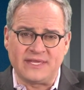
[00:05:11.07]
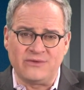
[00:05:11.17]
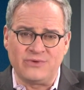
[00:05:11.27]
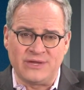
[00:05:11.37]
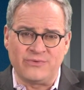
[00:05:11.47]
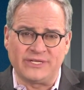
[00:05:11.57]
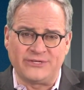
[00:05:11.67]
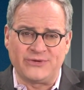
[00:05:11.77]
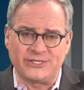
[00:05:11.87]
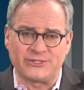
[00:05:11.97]
He, he really
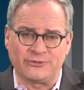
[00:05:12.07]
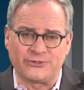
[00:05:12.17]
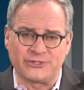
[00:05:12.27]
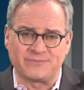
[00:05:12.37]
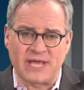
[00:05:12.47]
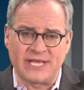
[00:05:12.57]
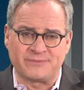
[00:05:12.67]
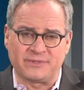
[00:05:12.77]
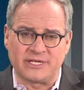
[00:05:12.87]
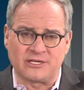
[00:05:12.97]
treats soldiers
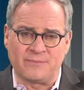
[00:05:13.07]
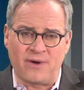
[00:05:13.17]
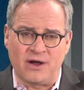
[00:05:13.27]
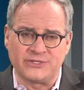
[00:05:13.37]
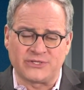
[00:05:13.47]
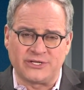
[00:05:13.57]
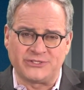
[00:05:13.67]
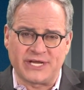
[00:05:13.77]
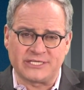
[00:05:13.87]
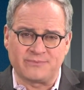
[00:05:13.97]
as political pawns on a
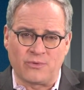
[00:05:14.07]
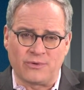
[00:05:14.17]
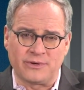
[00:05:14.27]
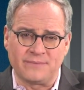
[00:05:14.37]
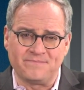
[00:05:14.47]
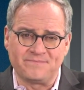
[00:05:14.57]
chessboard.